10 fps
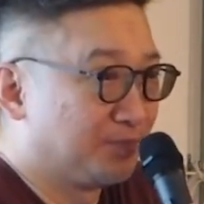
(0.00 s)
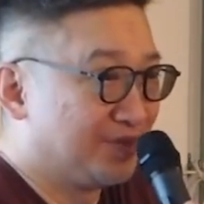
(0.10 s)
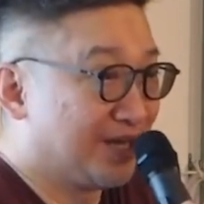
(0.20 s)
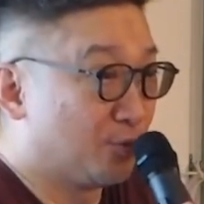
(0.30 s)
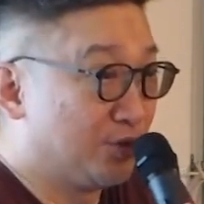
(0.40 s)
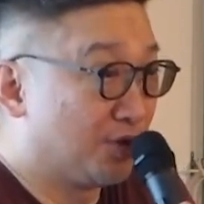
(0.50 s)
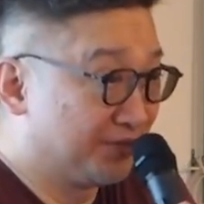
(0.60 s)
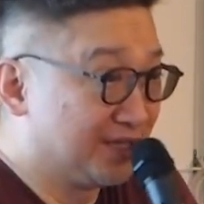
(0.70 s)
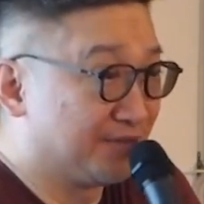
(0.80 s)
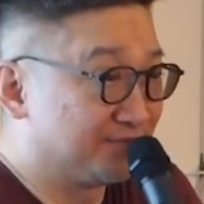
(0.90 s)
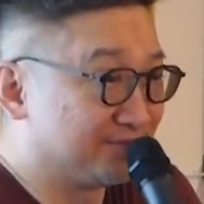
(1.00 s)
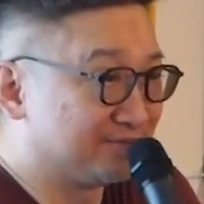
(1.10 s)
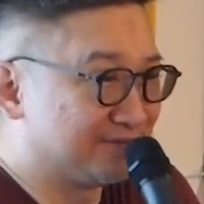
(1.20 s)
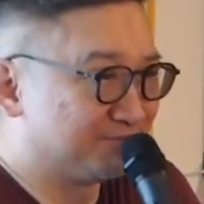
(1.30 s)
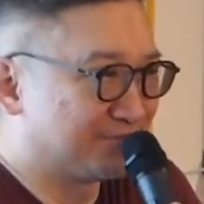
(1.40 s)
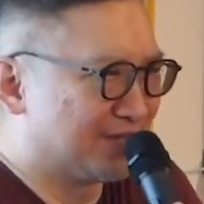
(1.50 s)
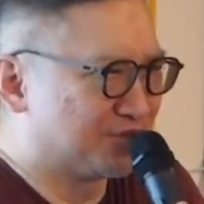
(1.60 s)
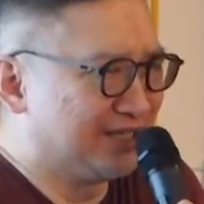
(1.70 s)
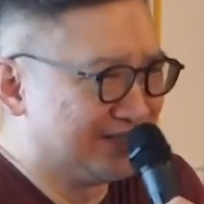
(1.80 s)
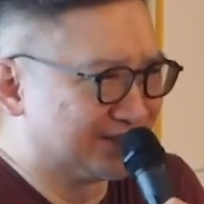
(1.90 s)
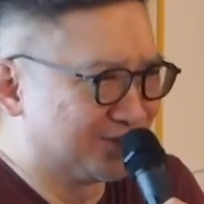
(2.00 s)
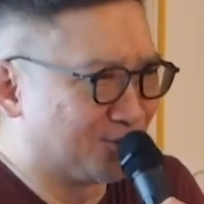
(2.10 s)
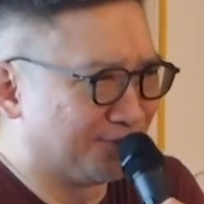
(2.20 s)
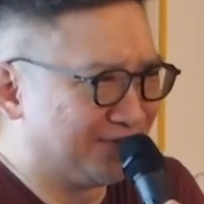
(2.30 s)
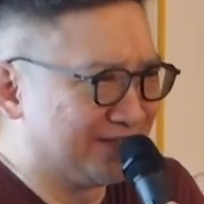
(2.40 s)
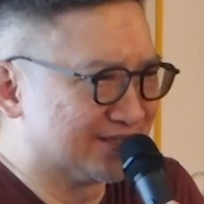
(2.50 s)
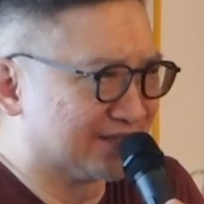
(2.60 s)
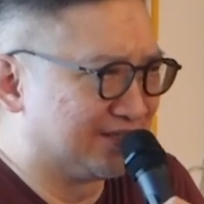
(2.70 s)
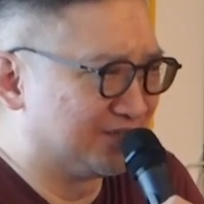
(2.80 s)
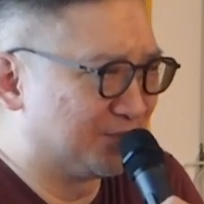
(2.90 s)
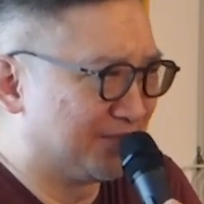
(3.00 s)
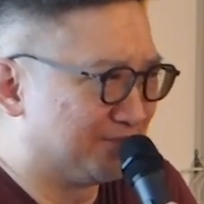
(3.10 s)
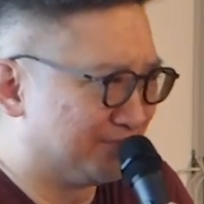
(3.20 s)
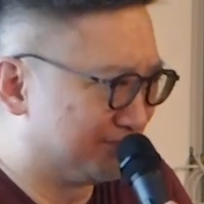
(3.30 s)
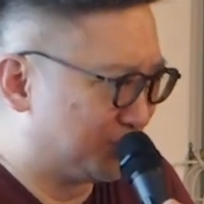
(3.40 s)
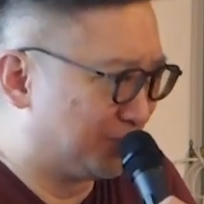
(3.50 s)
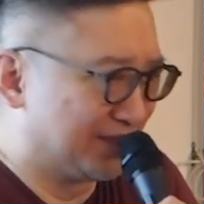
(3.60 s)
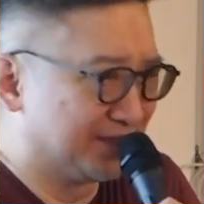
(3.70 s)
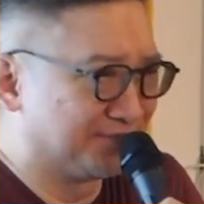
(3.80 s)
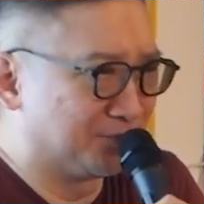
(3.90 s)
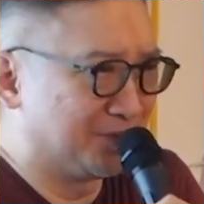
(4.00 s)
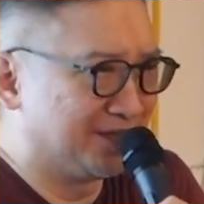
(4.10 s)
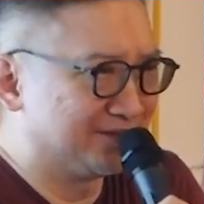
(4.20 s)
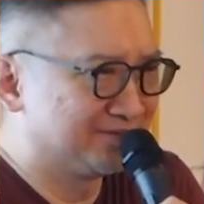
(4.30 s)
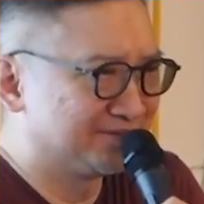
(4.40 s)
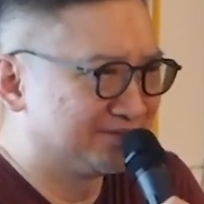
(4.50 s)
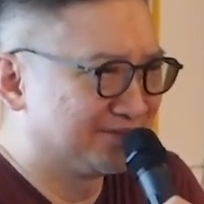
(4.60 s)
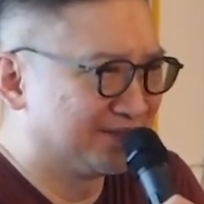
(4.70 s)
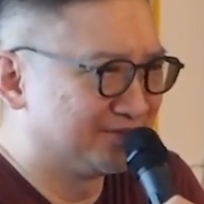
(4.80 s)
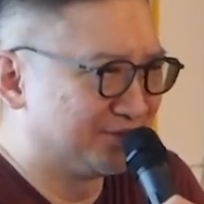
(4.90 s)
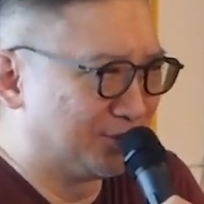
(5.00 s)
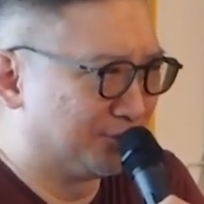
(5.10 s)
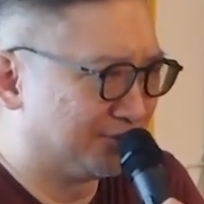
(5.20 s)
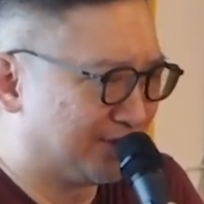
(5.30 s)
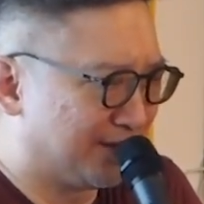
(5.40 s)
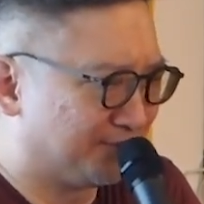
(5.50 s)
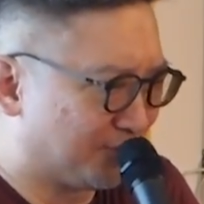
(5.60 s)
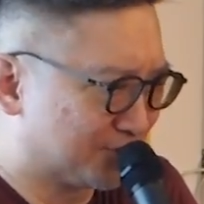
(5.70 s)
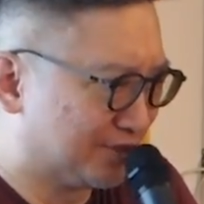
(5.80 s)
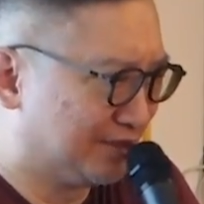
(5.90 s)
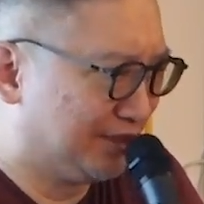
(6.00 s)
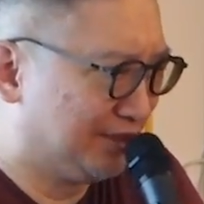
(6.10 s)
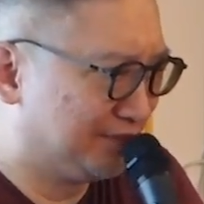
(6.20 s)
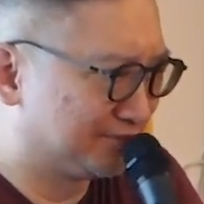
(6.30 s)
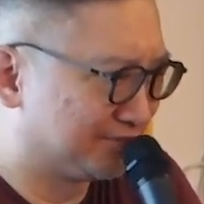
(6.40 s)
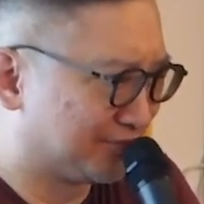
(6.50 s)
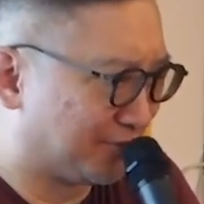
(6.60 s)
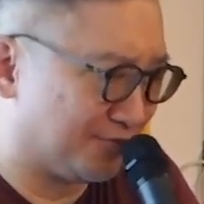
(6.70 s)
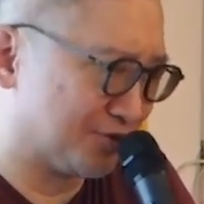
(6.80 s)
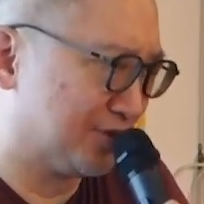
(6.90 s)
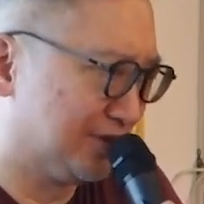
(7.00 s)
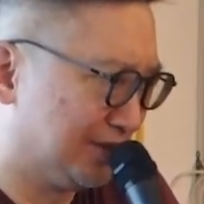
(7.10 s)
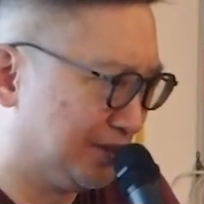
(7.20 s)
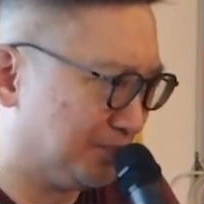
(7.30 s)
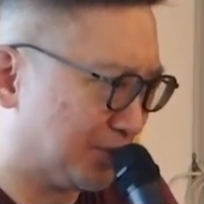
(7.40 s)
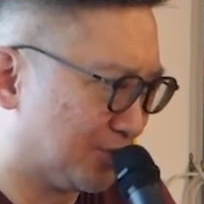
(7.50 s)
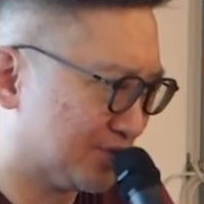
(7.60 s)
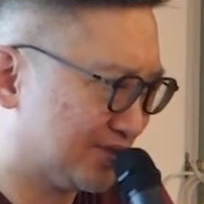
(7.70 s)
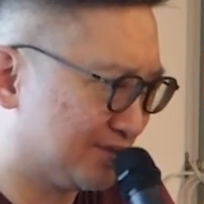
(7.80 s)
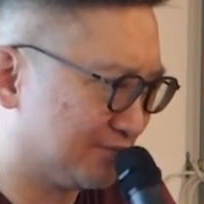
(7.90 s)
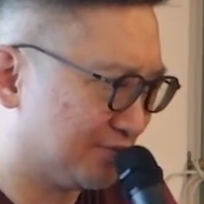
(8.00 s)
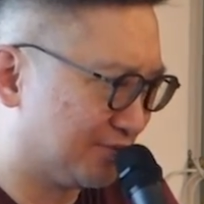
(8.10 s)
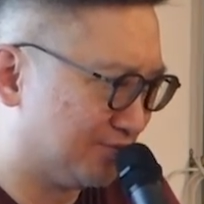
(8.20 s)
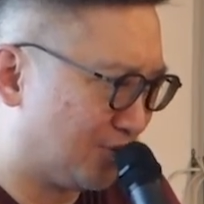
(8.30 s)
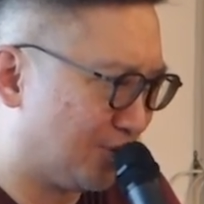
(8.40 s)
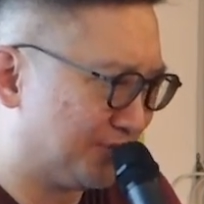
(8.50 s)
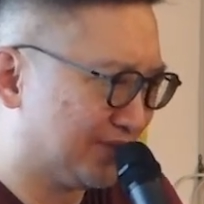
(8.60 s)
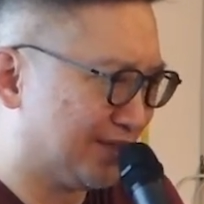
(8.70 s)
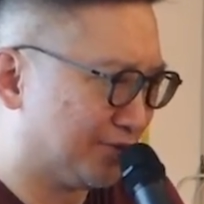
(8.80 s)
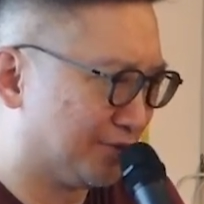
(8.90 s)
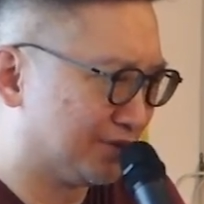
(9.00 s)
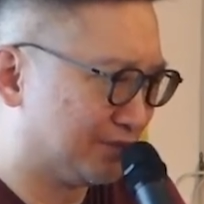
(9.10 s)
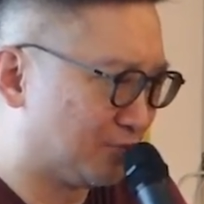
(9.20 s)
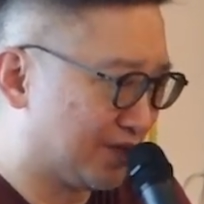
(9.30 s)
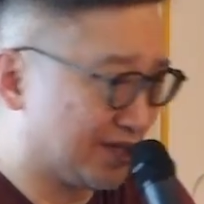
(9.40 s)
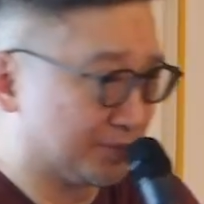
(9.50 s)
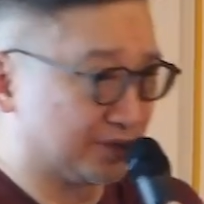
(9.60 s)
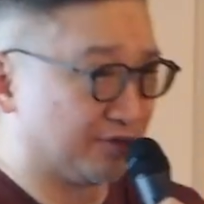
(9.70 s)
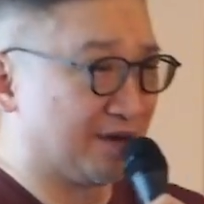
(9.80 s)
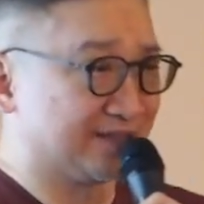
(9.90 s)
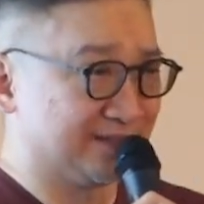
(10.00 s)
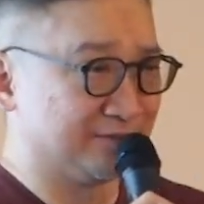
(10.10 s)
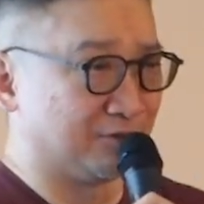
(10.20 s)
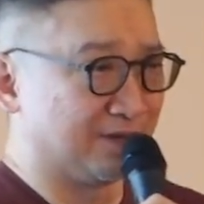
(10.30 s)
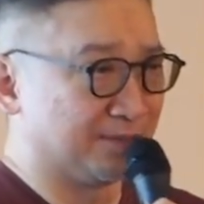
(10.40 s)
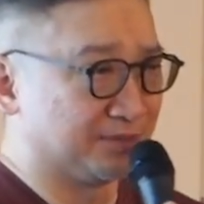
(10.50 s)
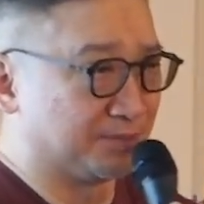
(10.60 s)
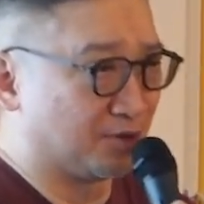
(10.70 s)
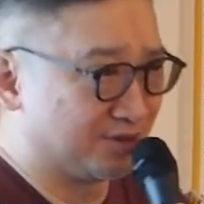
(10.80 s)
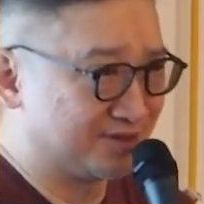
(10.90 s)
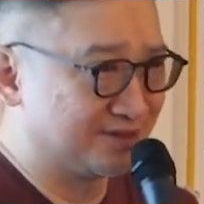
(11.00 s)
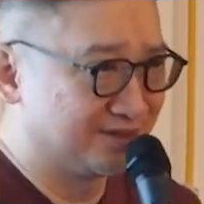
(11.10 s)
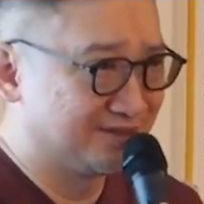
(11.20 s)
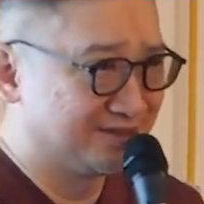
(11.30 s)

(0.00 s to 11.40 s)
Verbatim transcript: Yeah, we often have, actually internal conflict is a little bit trickier for me. You know, unfortunately or fortunately, because more often than not, whether I'm the director or I'm the boss,